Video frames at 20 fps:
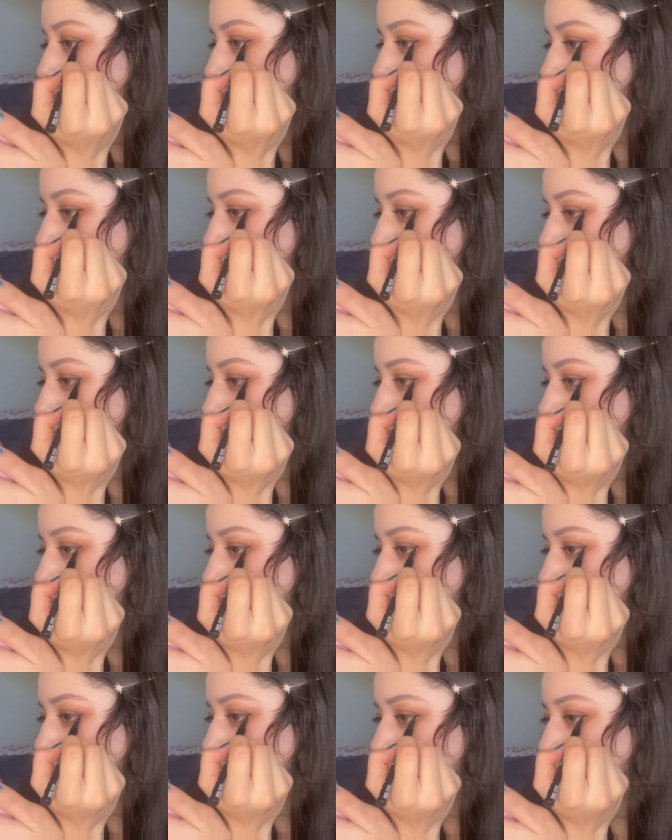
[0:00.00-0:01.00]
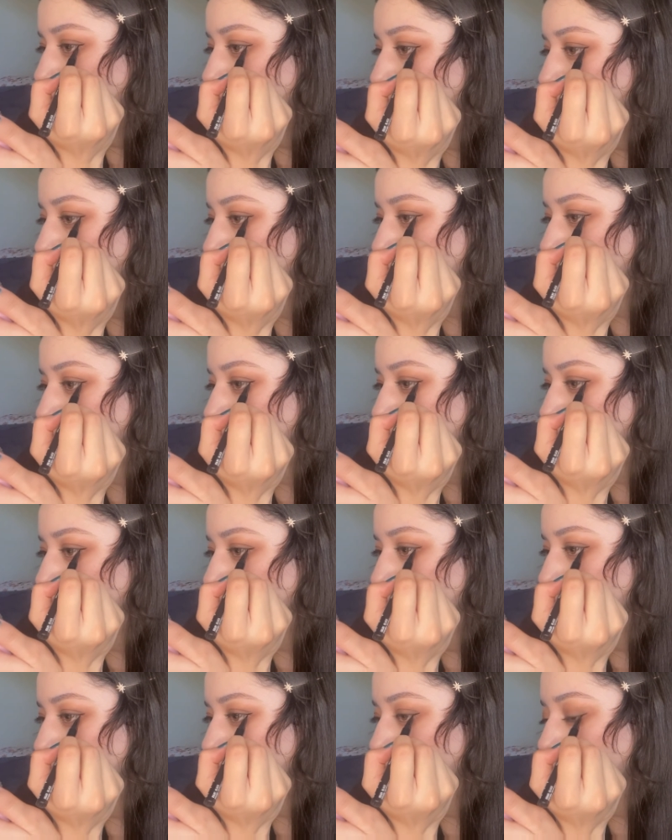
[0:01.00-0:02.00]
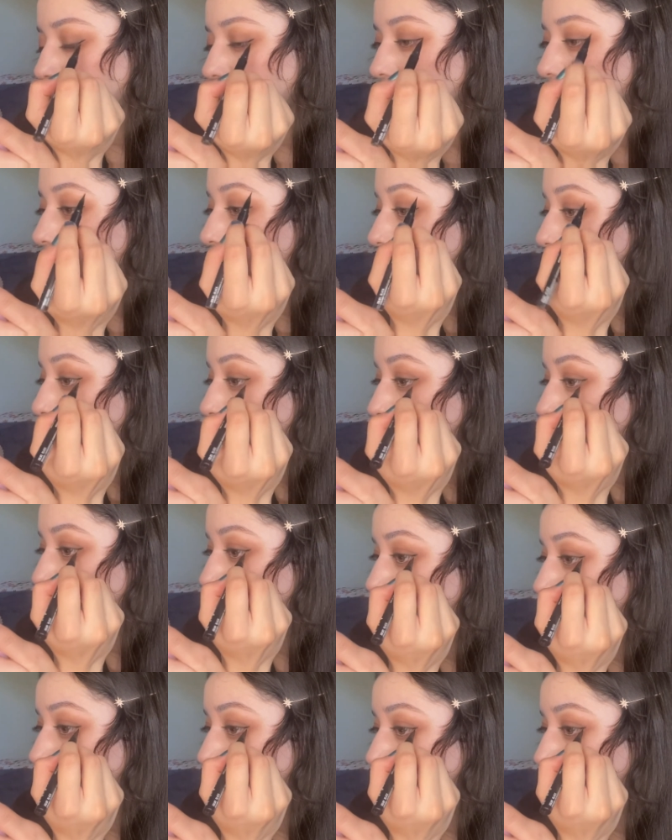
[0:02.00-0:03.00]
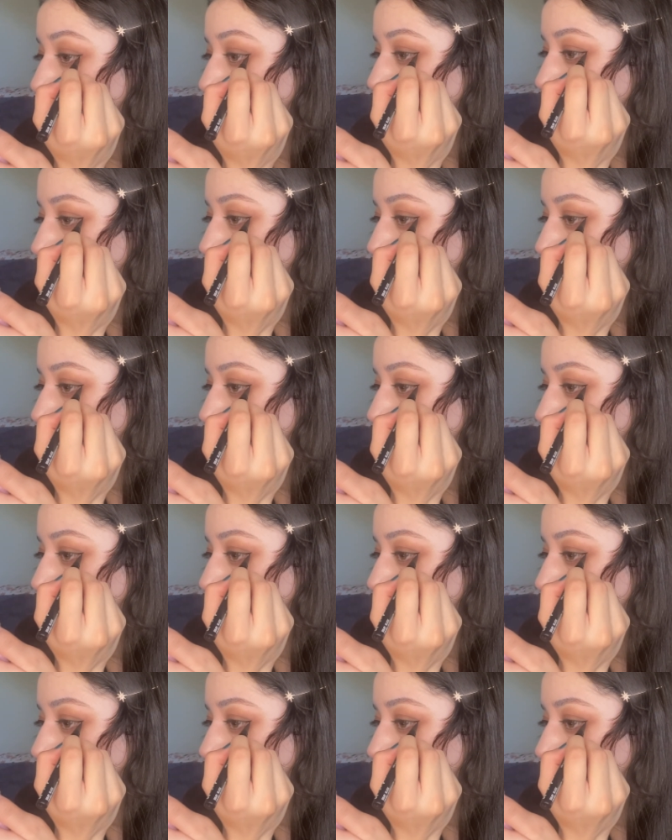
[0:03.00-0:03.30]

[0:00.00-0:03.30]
And this is for elongating the eye.